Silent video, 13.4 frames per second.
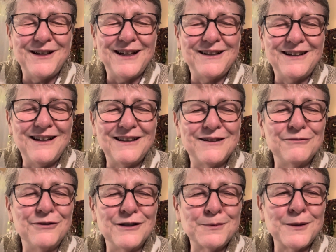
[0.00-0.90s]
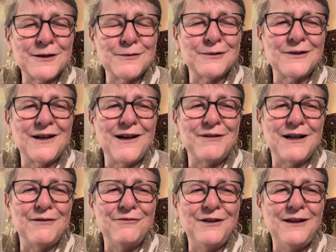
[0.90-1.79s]
And at the worst possible time when
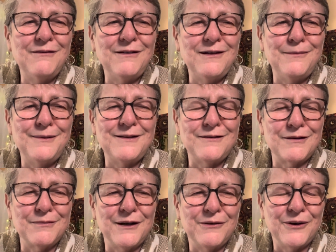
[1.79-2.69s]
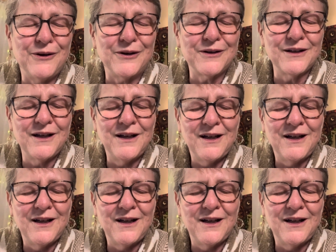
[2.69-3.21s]
I'm really, really busy with my work,